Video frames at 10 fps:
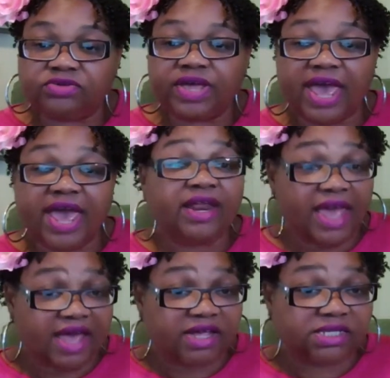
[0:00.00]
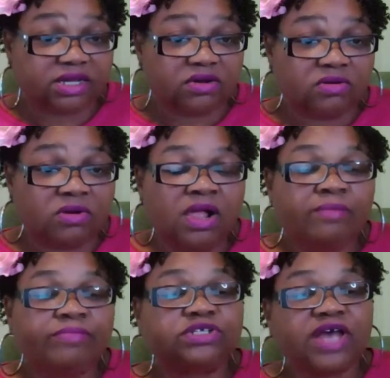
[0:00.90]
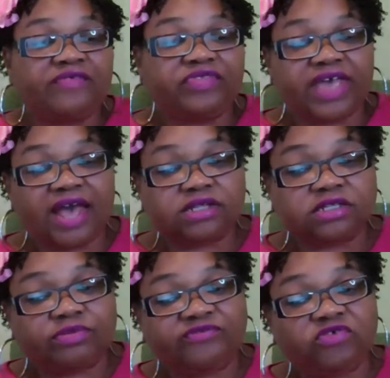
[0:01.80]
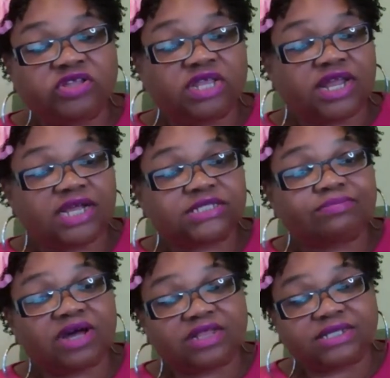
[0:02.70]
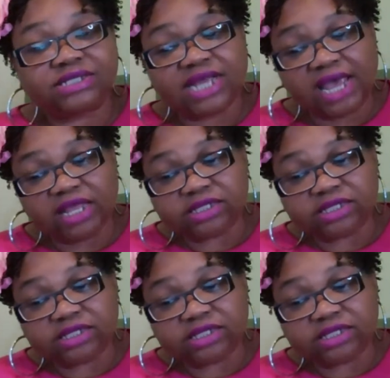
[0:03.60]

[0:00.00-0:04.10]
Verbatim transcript: You can cancel, but you have to cancel before the next month's date.